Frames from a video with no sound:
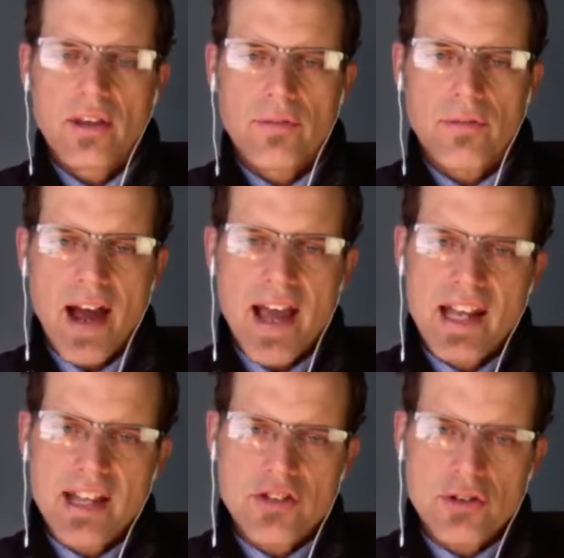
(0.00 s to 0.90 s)

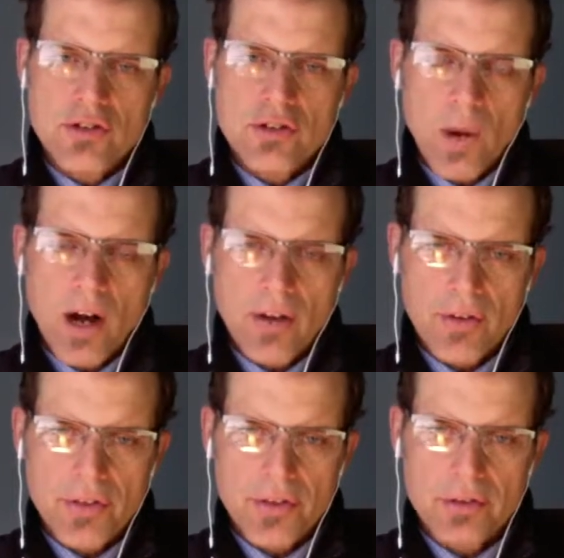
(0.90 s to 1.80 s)
Friday, June
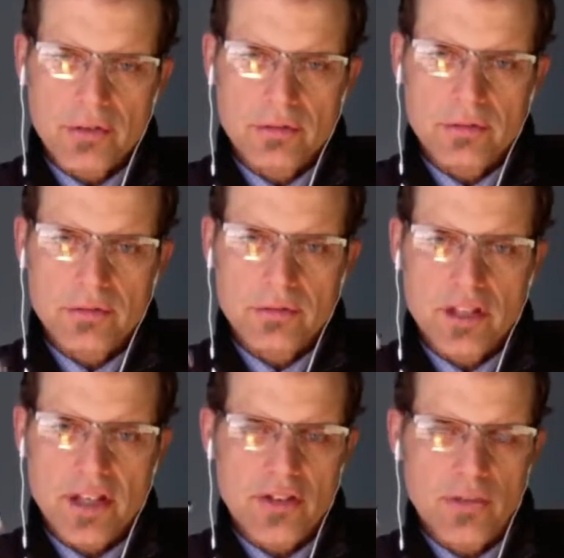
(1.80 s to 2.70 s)
12th
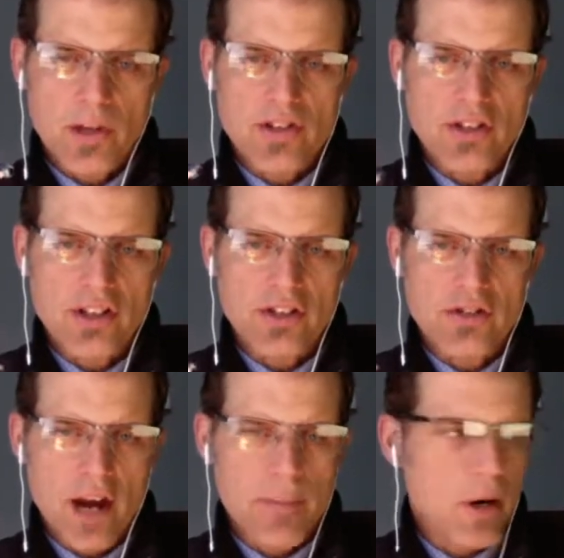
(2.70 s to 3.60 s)
is when you're going to
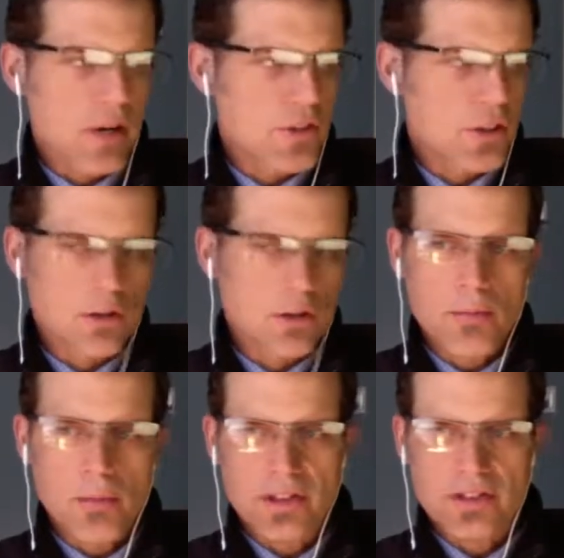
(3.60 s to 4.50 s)
drop off your
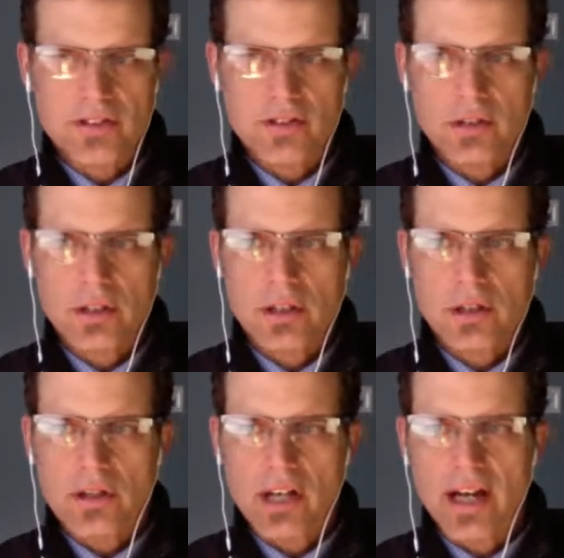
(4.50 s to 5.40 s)
Chromebooks,
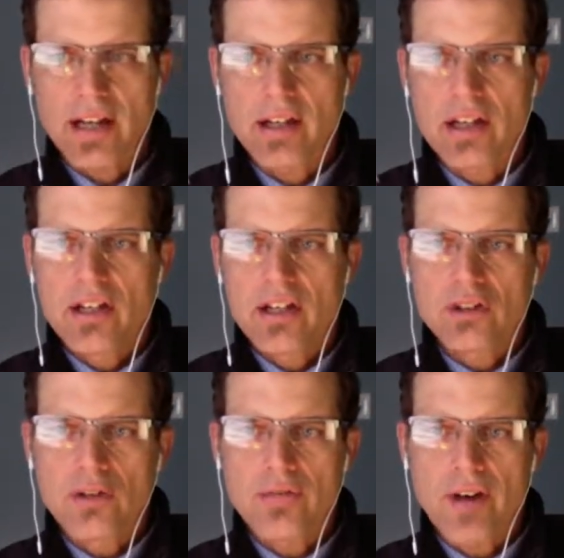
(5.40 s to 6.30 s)
okay?
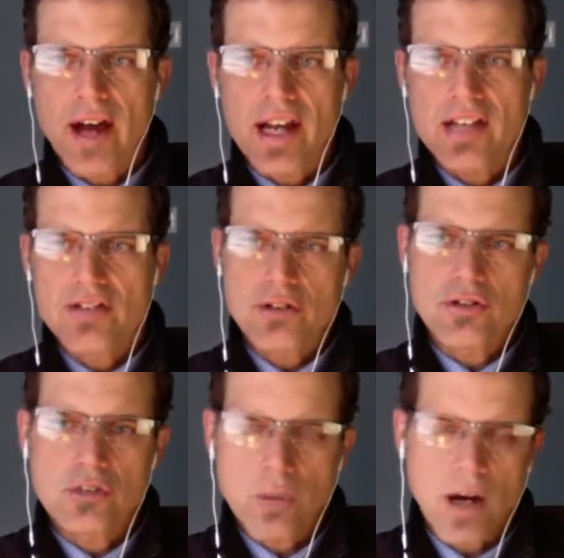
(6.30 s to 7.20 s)
So Friday,
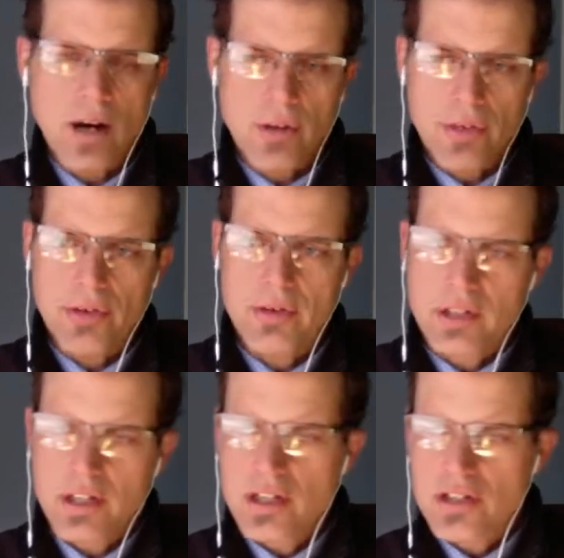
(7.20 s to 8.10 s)
June 12th,
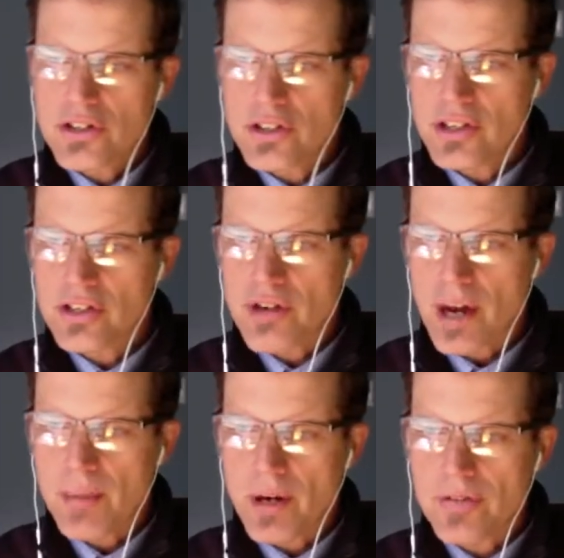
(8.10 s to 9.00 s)
you're going to
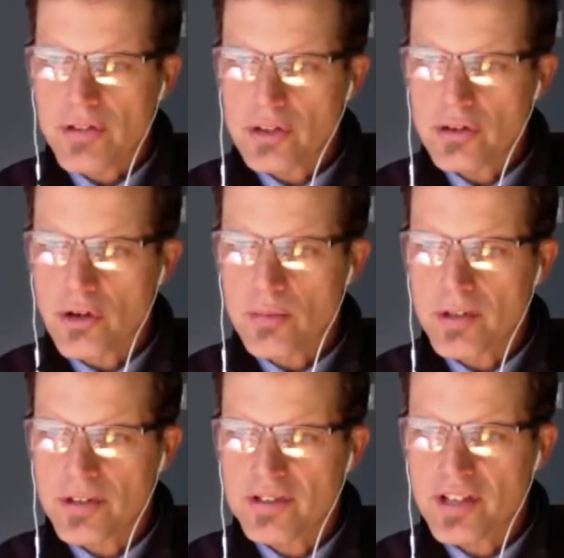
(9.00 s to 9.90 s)
drop off your
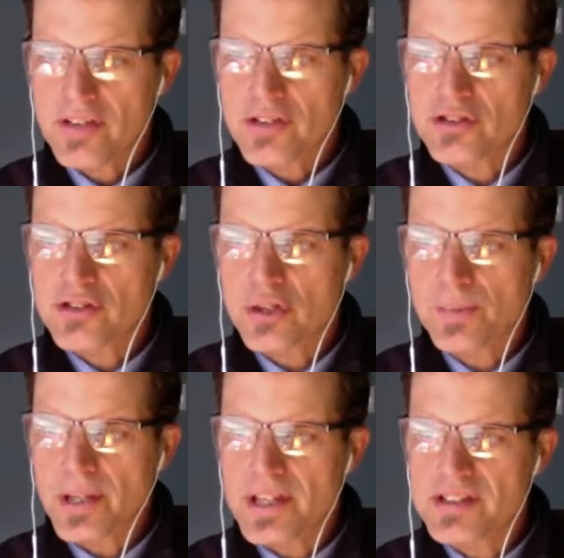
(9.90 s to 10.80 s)
Chromebooks, and there's two
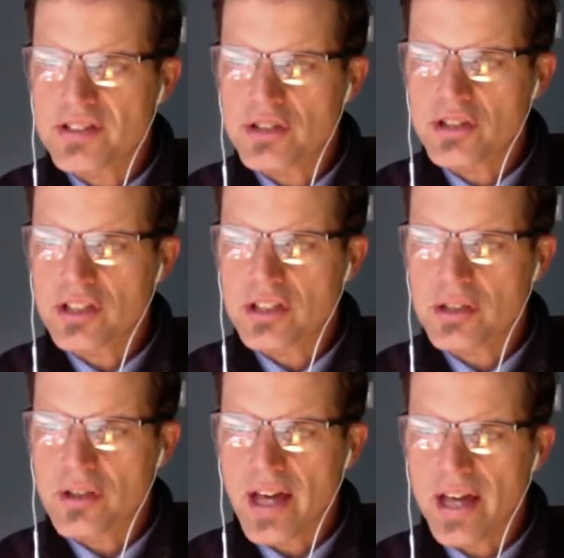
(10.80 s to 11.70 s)
places you can
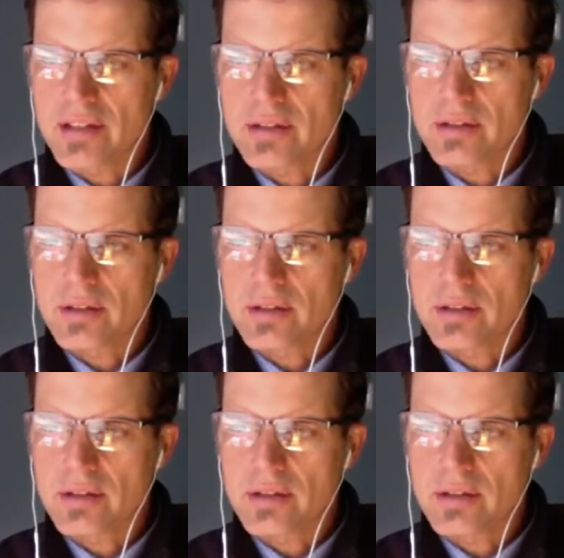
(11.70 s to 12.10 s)
do that.